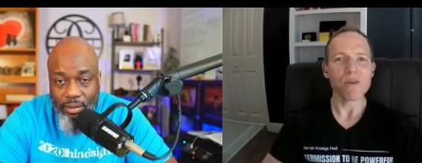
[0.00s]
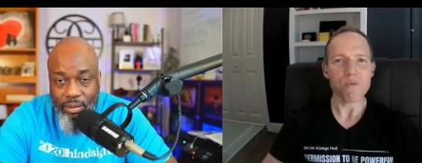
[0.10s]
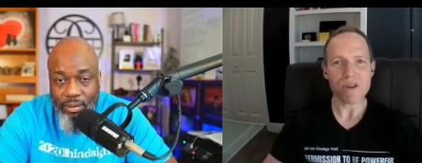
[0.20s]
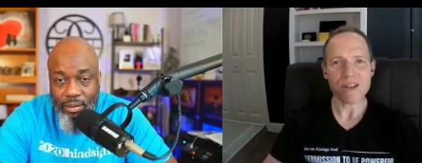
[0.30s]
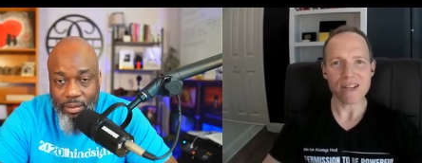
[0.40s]

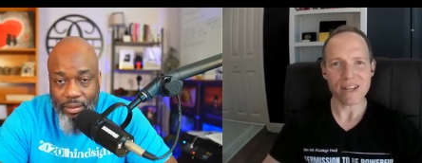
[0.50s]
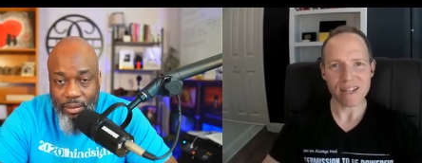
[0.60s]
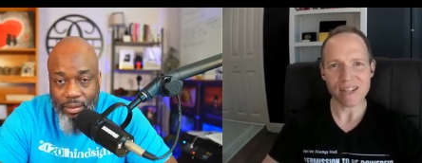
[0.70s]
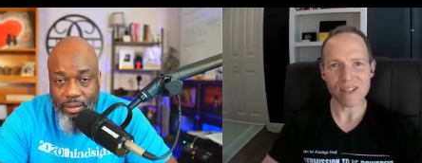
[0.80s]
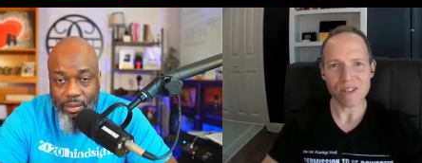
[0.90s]
Speaker 1: we are going to get
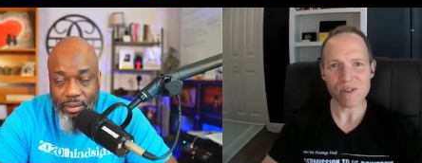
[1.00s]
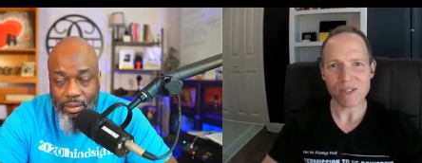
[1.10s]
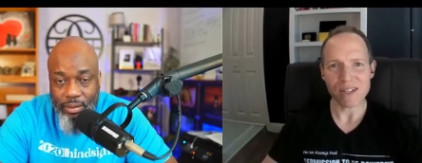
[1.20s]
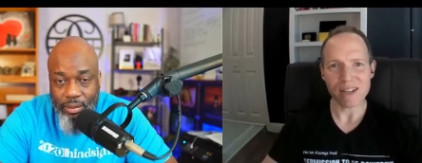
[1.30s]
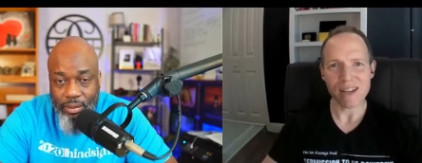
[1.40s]
into
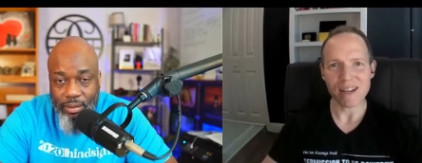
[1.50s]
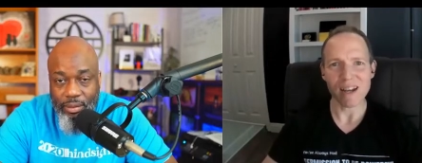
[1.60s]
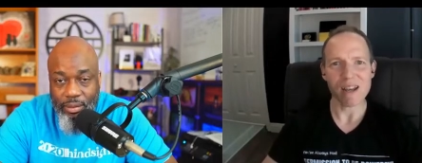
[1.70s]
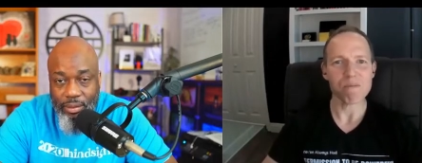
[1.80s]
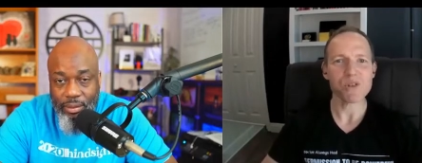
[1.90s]
those today, and
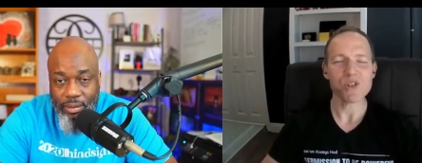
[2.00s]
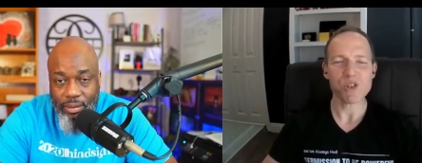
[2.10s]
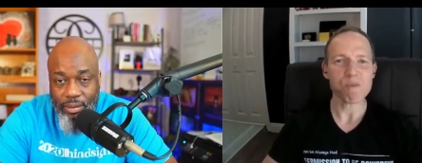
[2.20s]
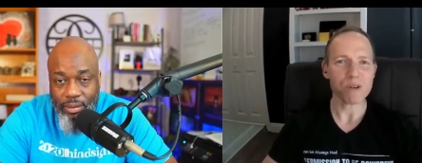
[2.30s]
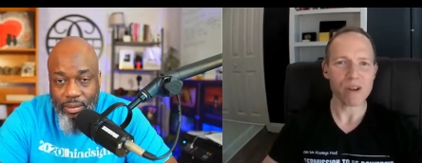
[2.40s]
I am
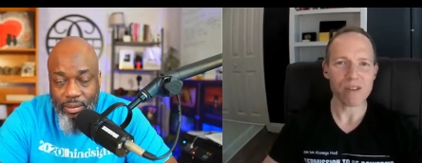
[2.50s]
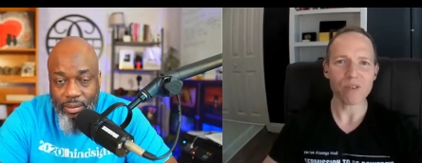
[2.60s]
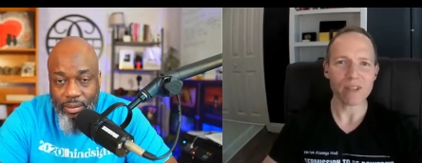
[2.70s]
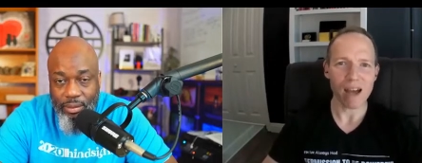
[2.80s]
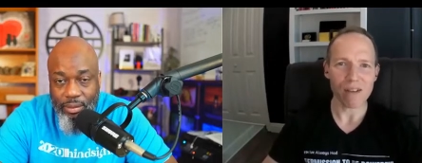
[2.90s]
super
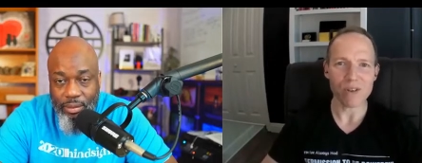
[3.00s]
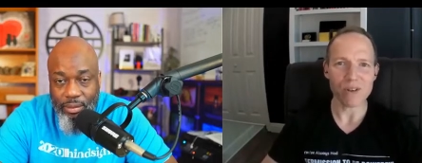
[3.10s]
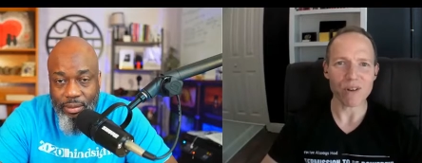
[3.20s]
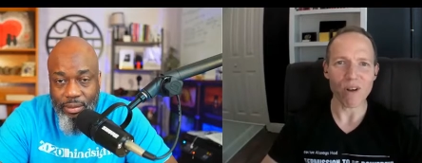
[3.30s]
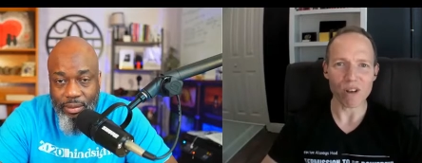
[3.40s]
grateful to have you
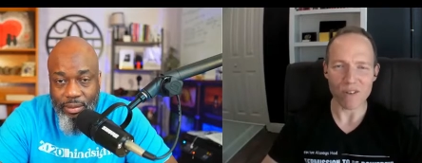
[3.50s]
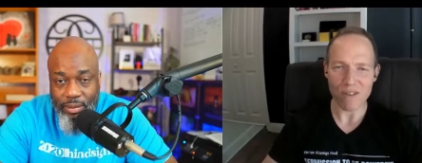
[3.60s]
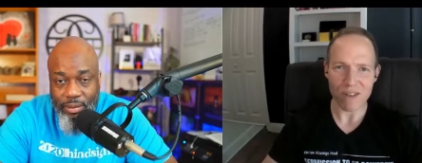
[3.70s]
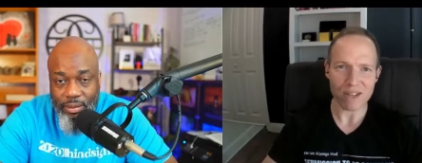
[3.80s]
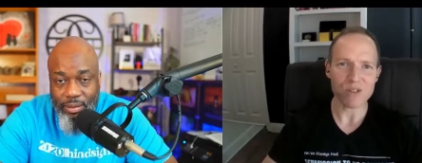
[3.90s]
here, Oliver.
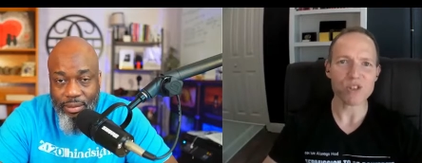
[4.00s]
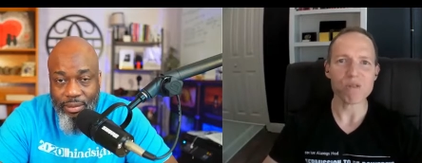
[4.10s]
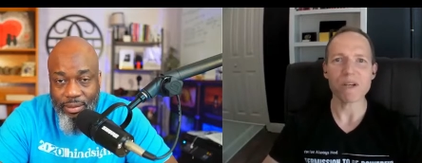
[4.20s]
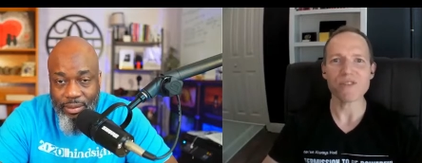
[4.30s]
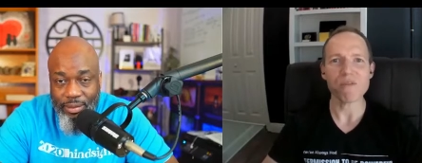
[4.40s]
Thank you so
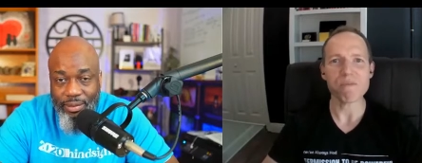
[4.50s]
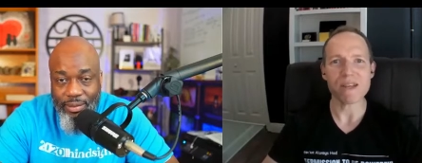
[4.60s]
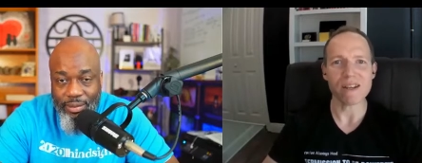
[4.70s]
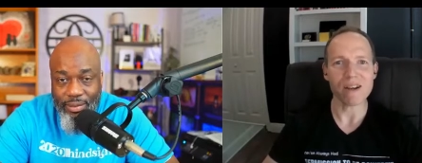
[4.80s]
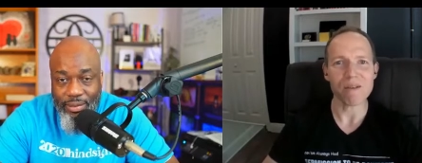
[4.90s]
much for
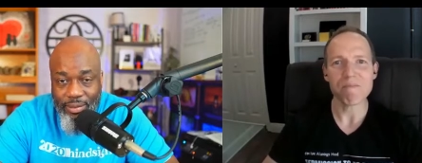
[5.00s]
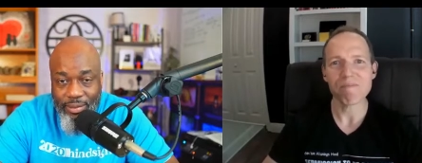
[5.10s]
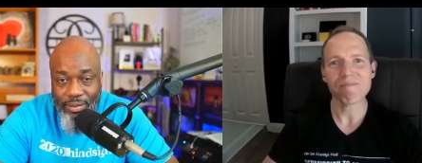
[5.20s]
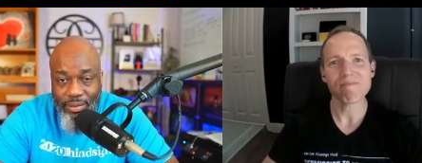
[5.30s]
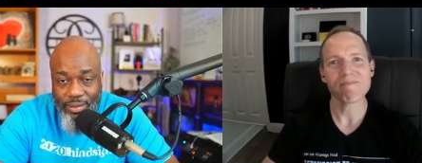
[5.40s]
being here.
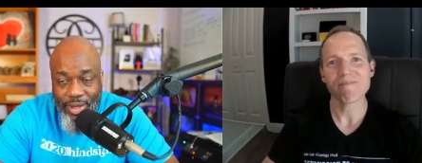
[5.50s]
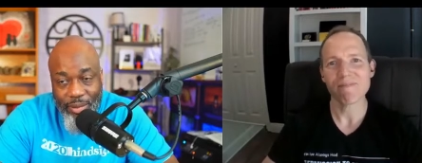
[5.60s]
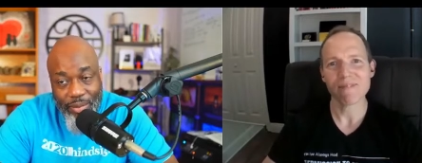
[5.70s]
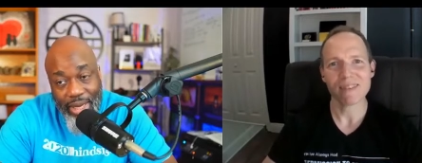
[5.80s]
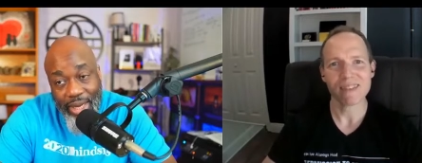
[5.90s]

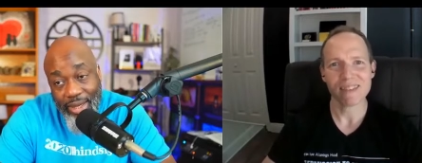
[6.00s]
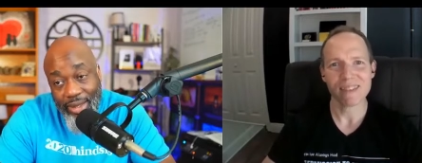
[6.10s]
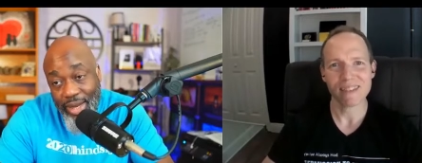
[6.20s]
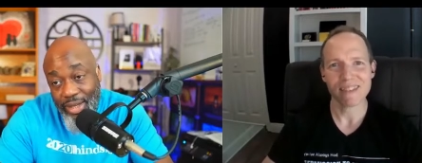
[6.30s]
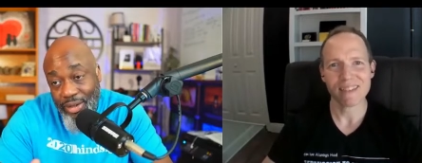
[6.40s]
Speaker 2: Man,
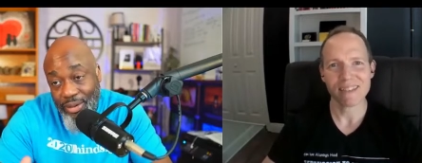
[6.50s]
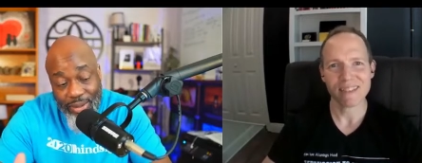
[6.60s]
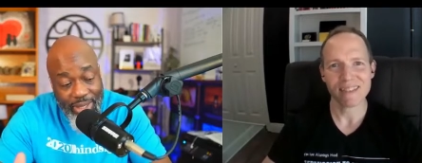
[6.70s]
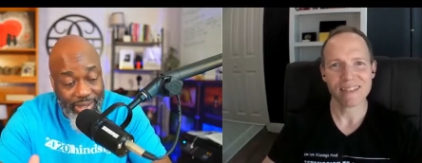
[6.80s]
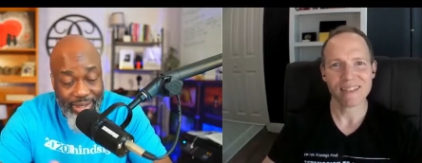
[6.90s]
thank you.
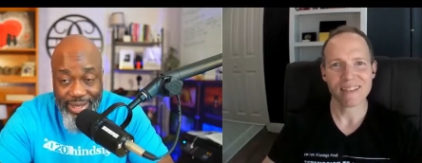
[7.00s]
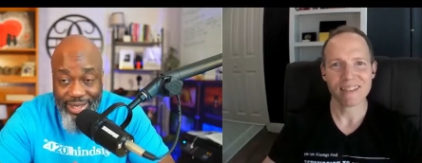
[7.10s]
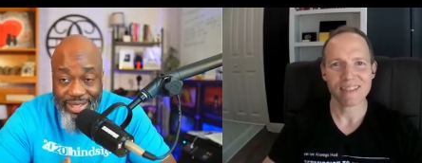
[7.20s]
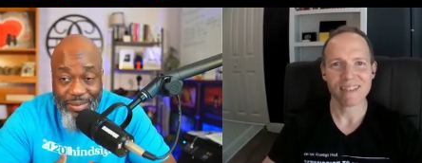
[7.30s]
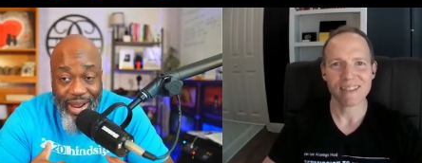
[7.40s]
Listen,
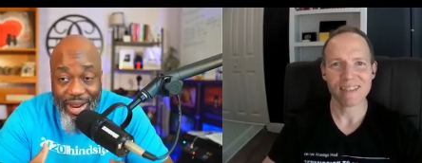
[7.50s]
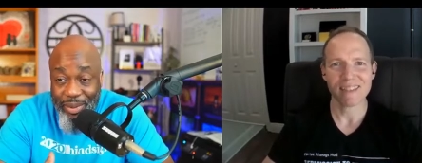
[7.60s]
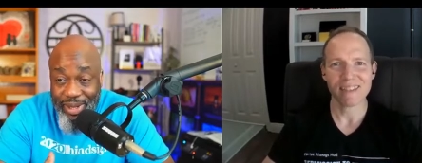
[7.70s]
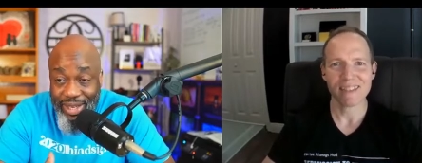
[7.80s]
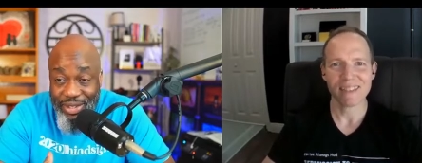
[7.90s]
it's my
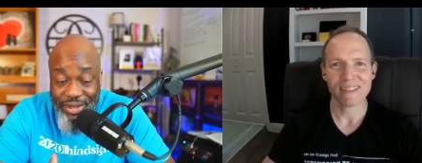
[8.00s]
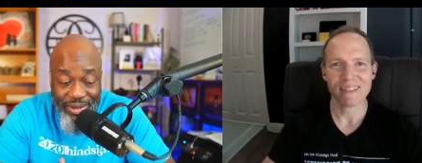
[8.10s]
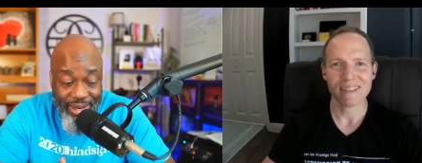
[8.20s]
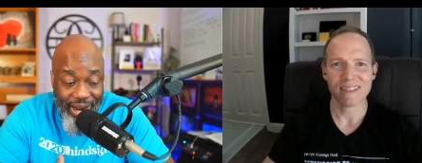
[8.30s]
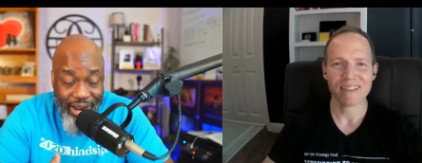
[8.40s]
pleasure.
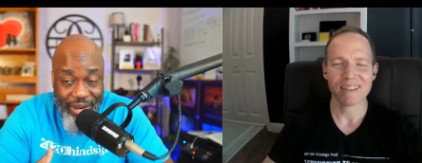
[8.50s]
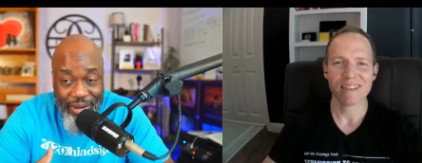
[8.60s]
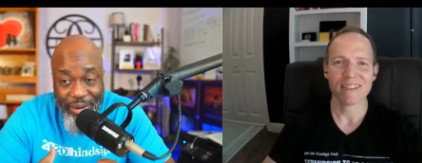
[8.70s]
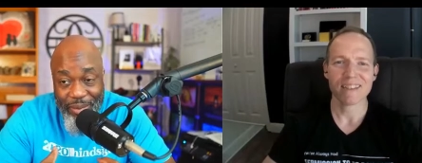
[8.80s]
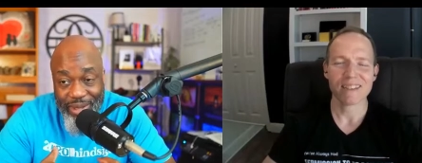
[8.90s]
I
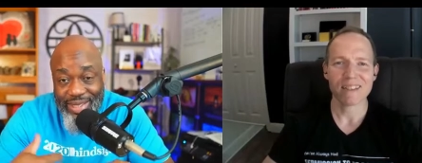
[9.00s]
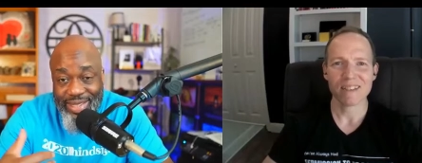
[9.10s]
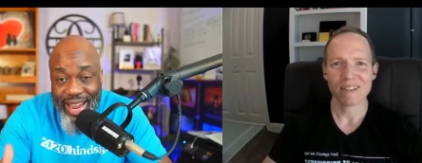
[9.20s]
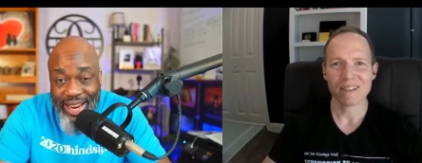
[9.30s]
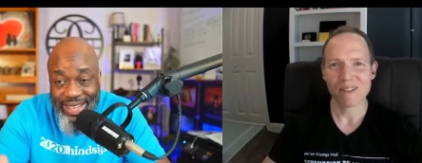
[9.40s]
am
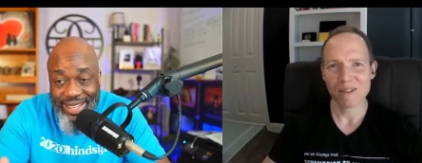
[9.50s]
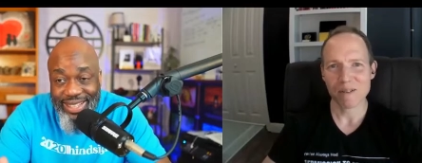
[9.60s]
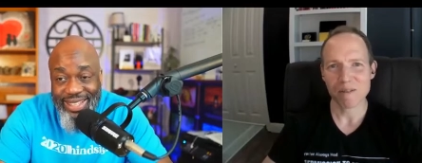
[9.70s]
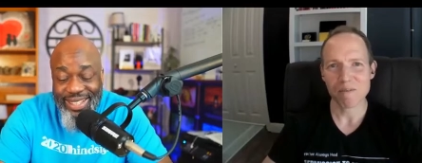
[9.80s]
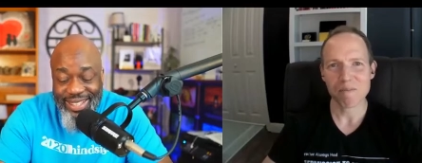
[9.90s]
excited
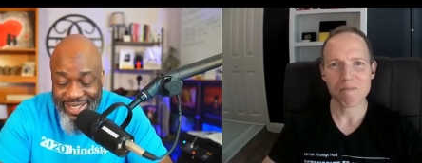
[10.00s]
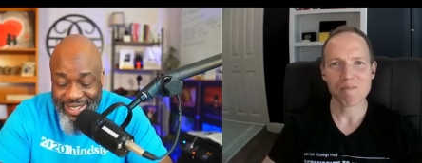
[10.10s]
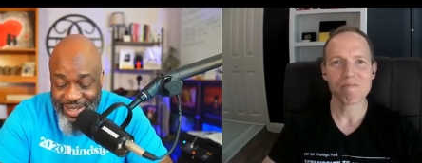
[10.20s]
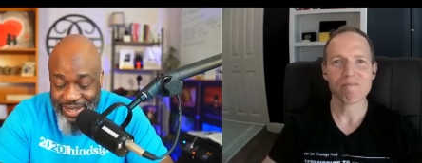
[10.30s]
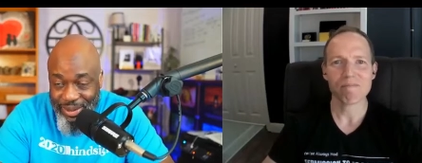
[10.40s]

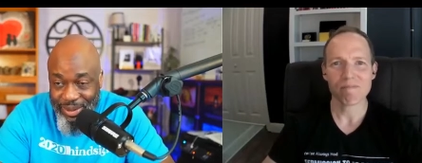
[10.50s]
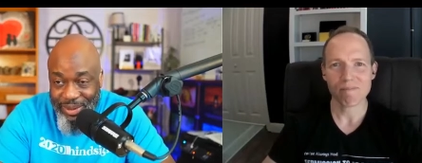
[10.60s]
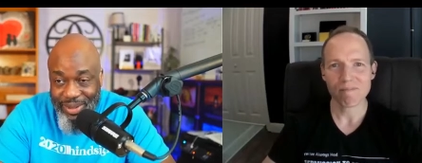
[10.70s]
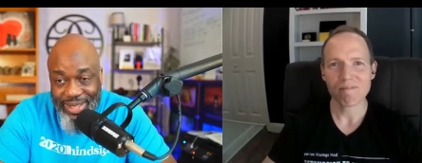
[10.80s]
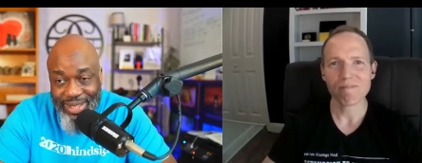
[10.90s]
to,
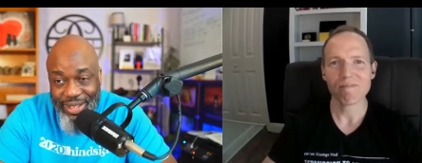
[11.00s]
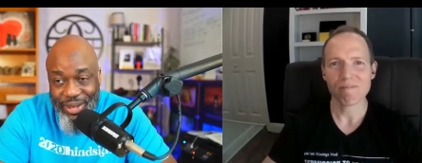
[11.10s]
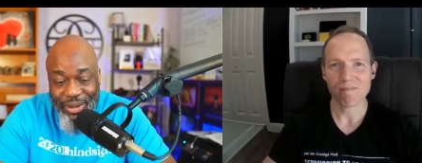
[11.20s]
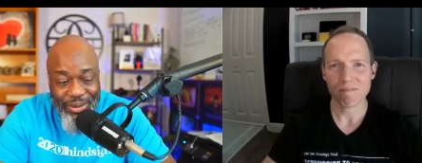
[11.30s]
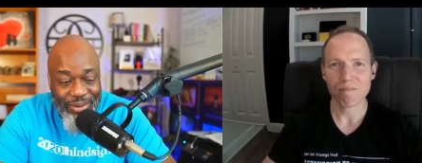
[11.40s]
you
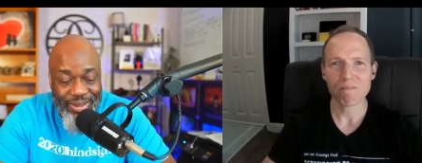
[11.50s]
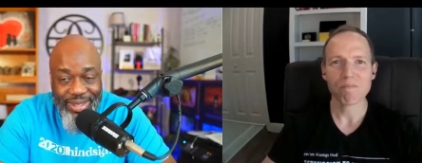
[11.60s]
know,